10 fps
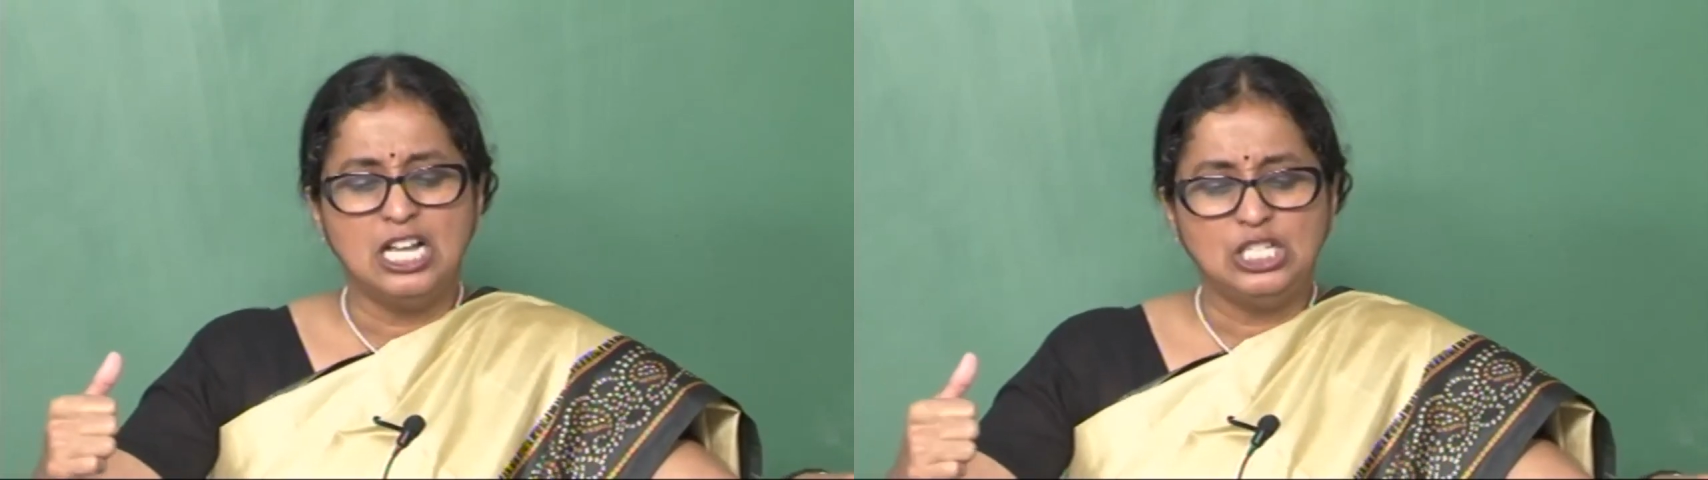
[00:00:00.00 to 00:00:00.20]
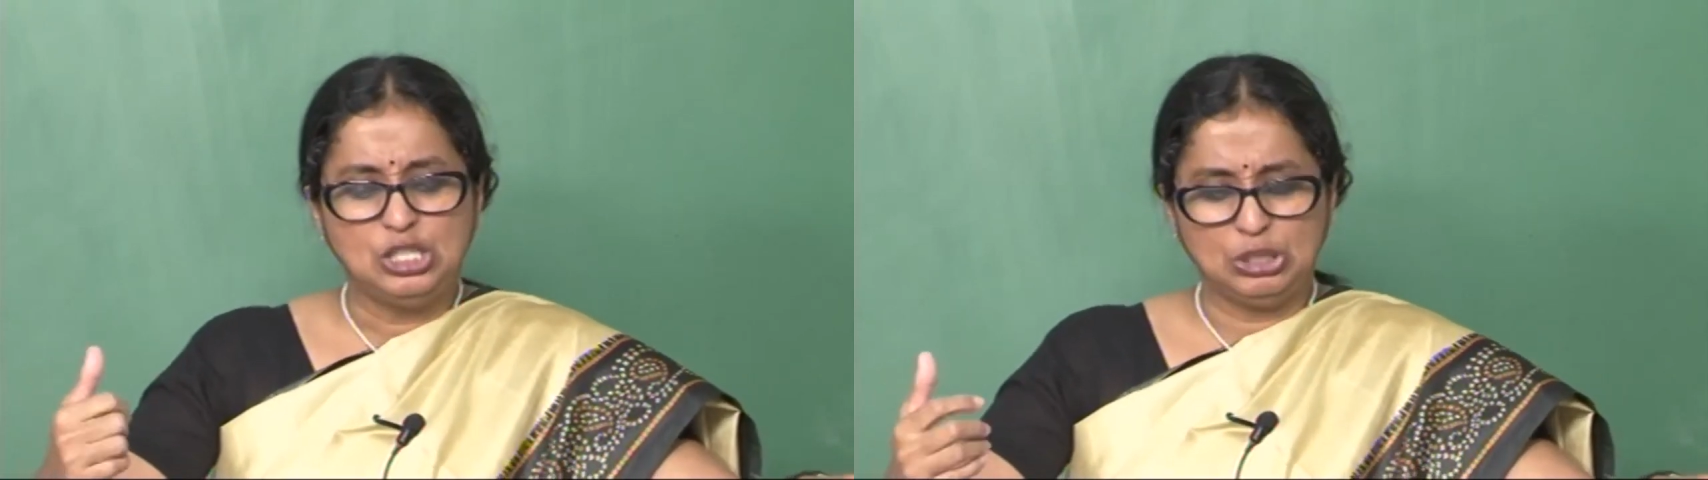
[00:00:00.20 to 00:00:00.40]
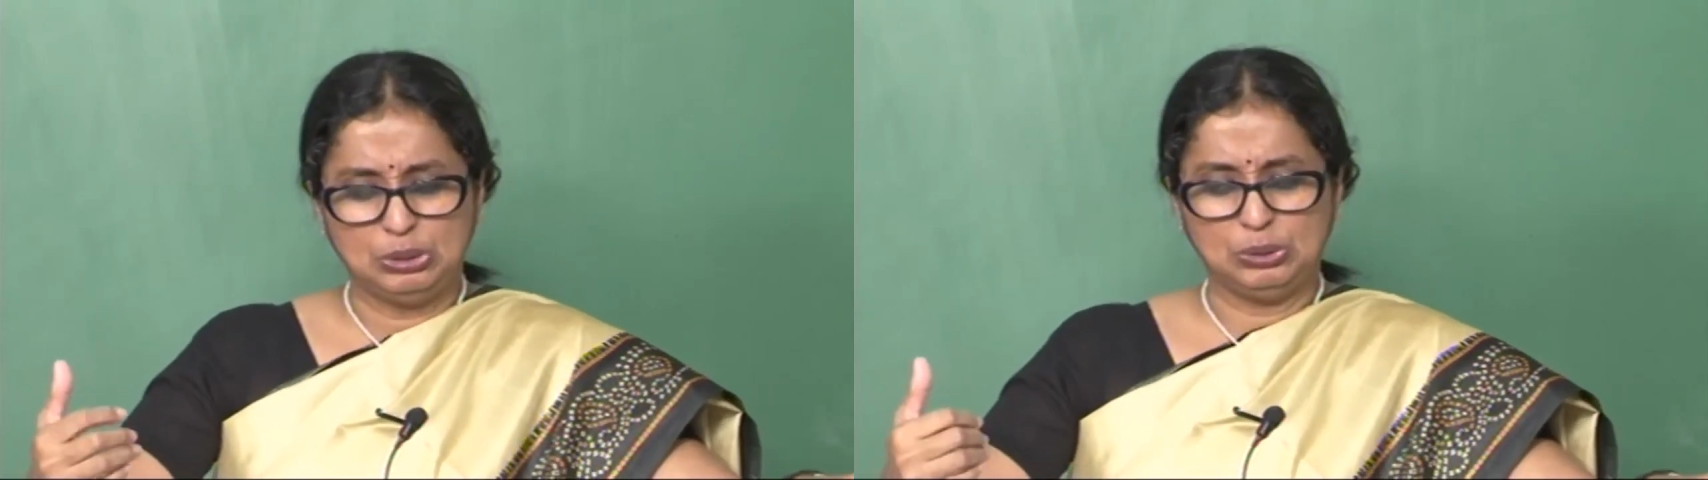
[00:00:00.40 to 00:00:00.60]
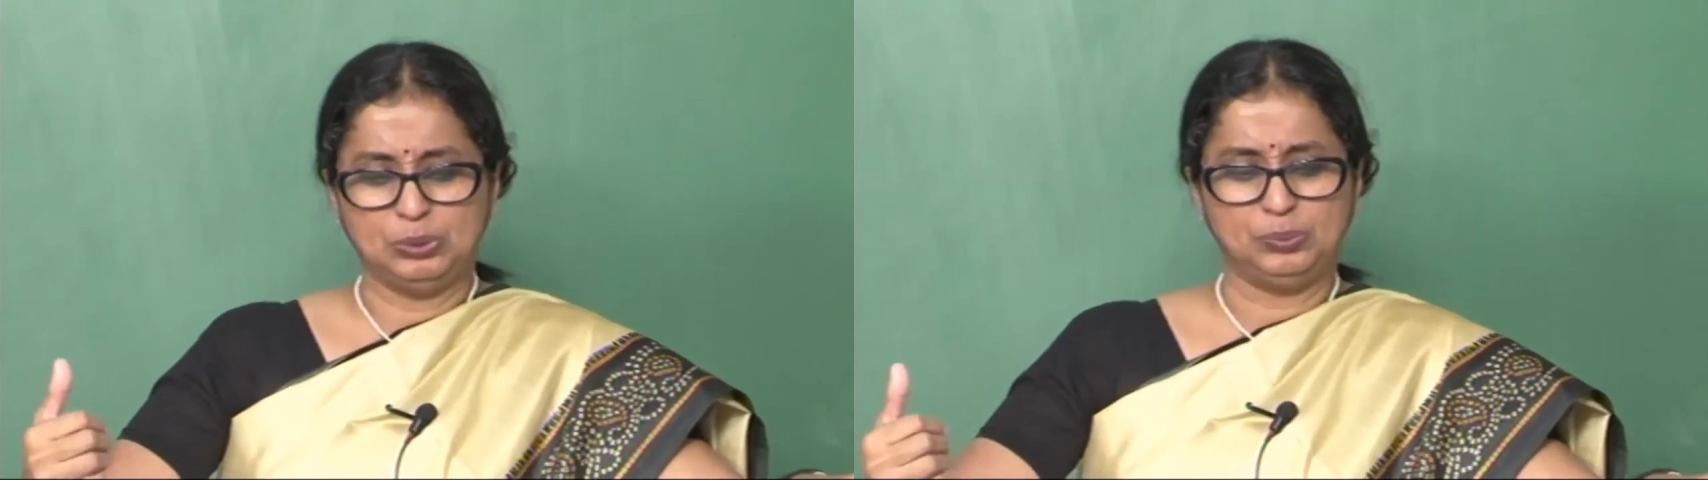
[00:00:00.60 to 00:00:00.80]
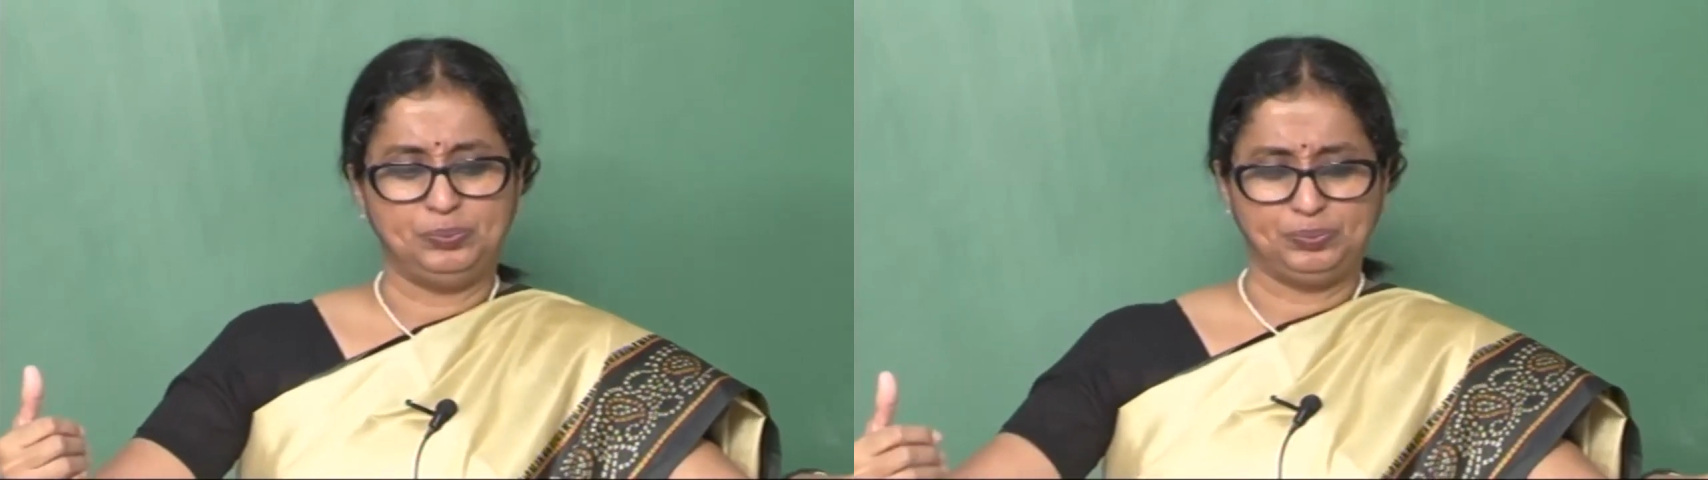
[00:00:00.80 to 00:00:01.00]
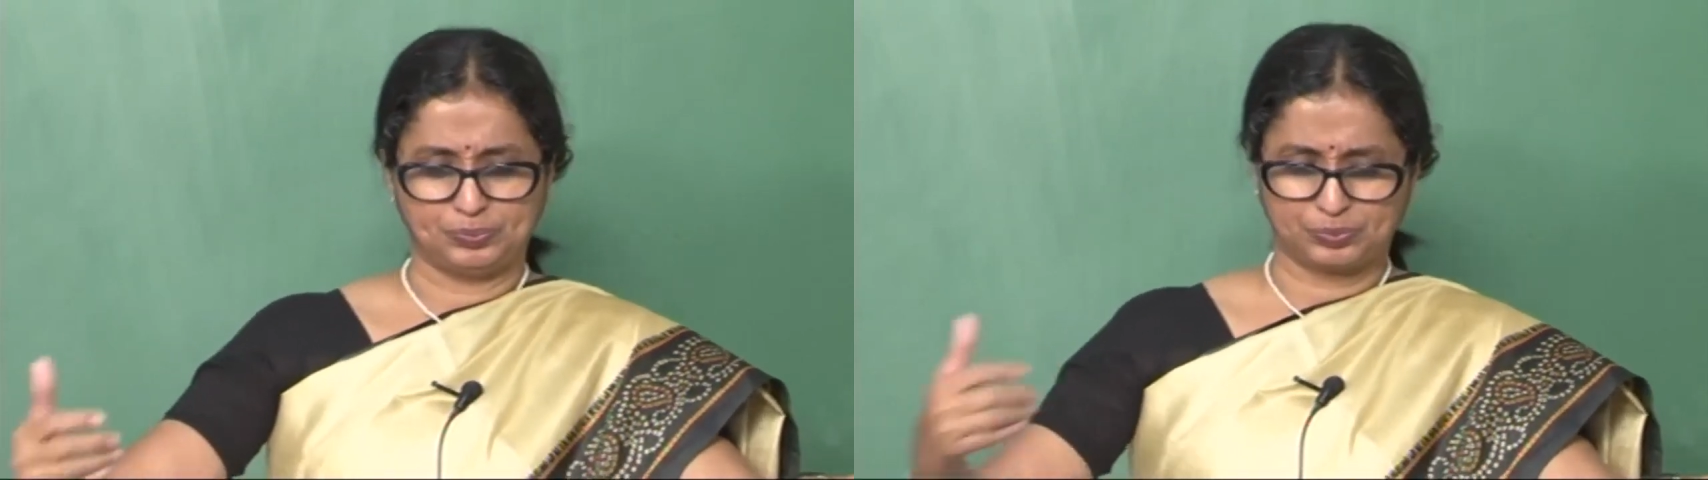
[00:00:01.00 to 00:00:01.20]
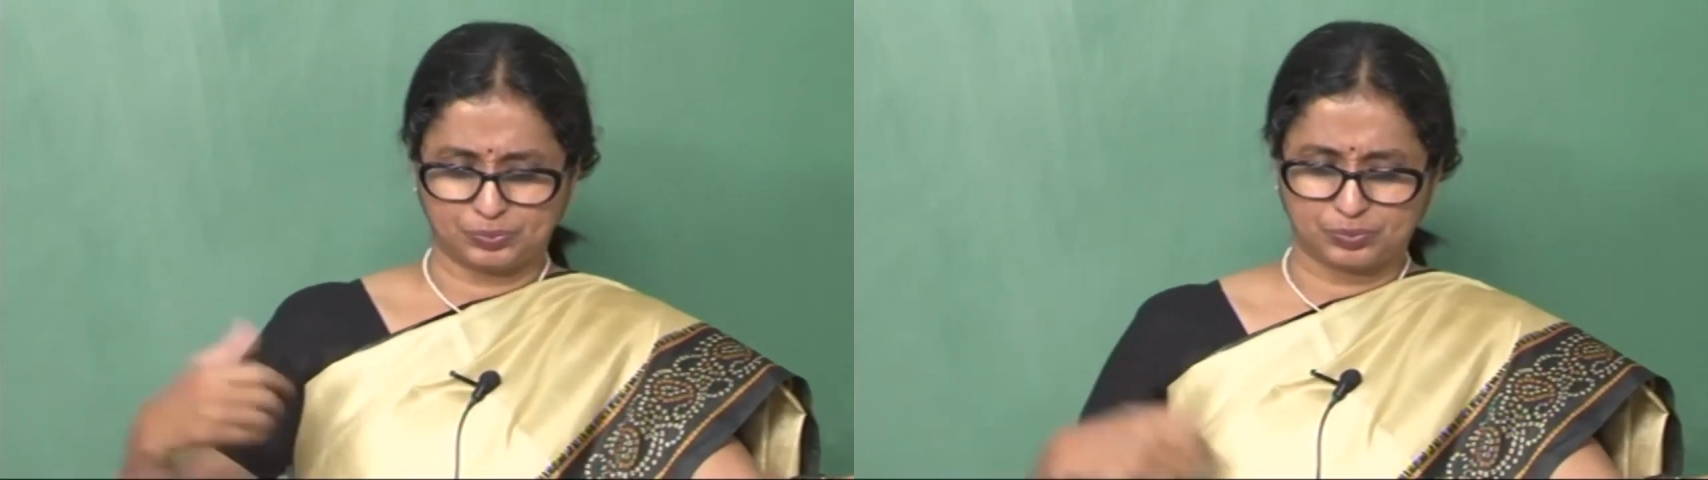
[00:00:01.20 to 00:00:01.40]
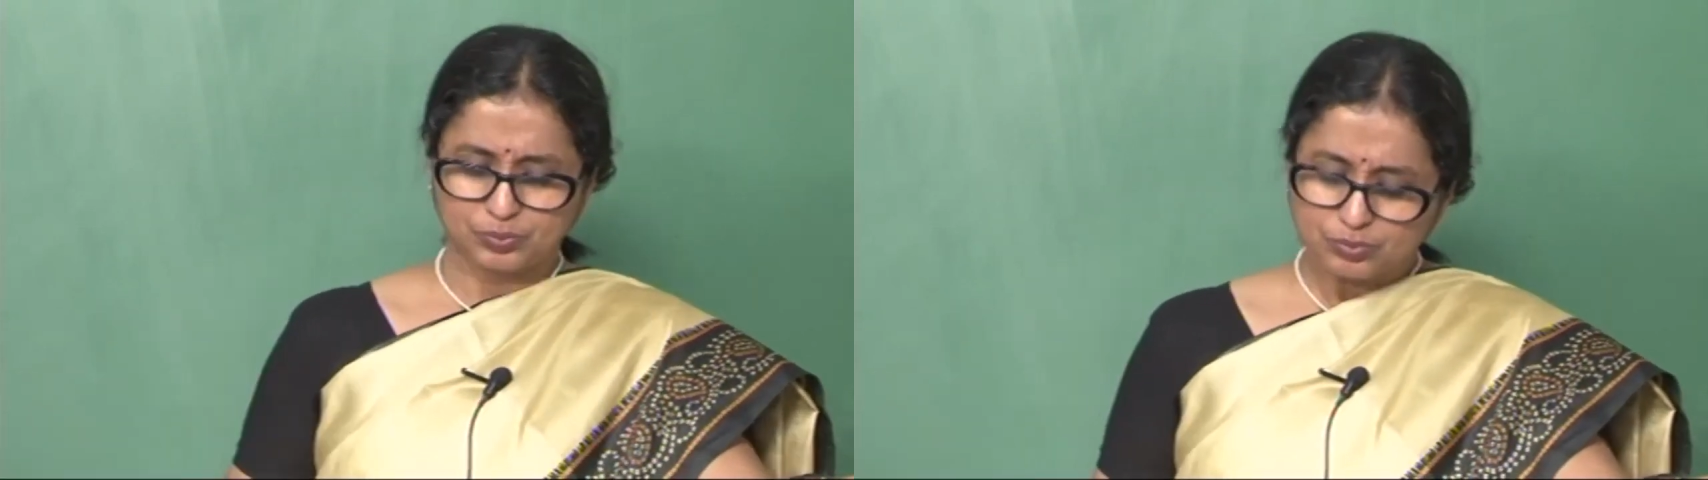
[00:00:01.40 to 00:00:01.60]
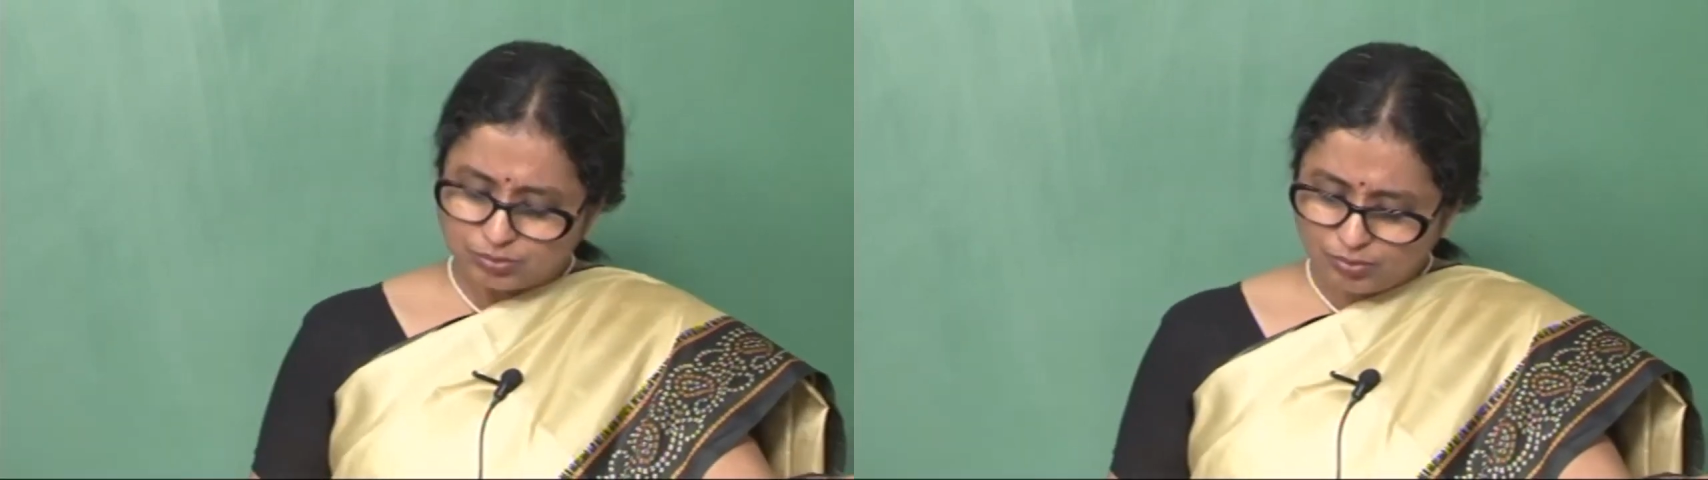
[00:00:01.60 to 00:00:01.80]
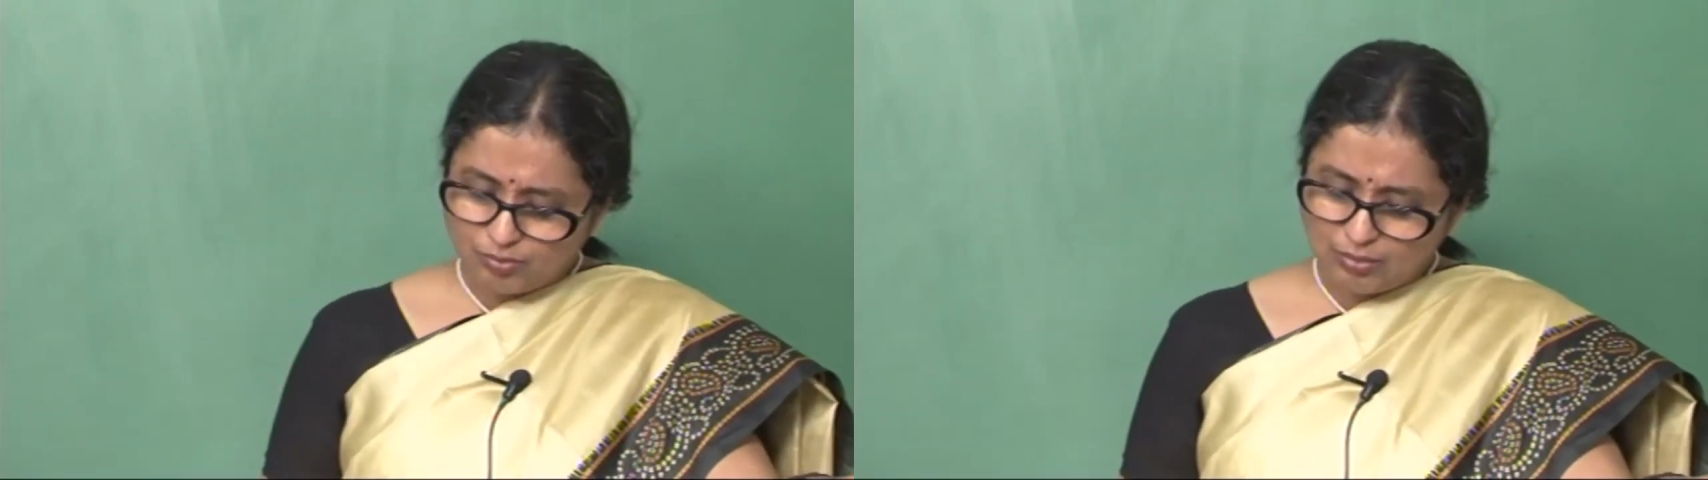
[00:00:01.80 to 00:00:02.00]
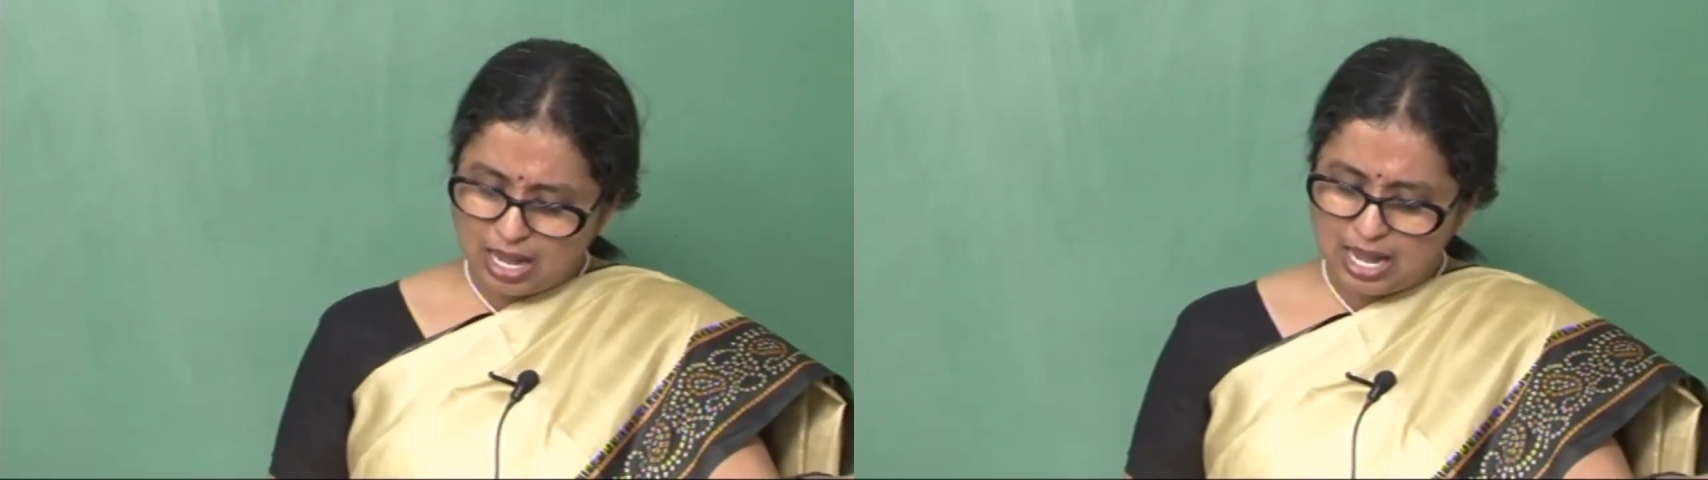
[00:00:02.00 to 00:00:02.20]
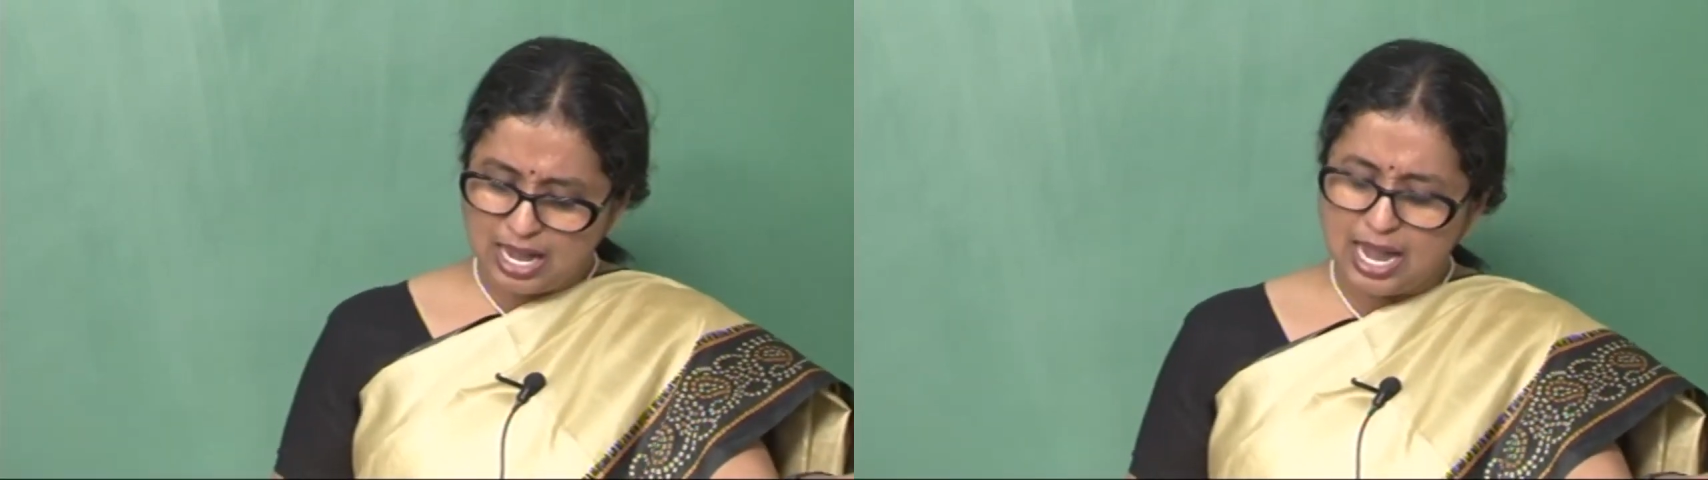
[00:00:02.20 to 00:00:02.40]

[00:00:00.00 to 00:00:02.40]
So, uh,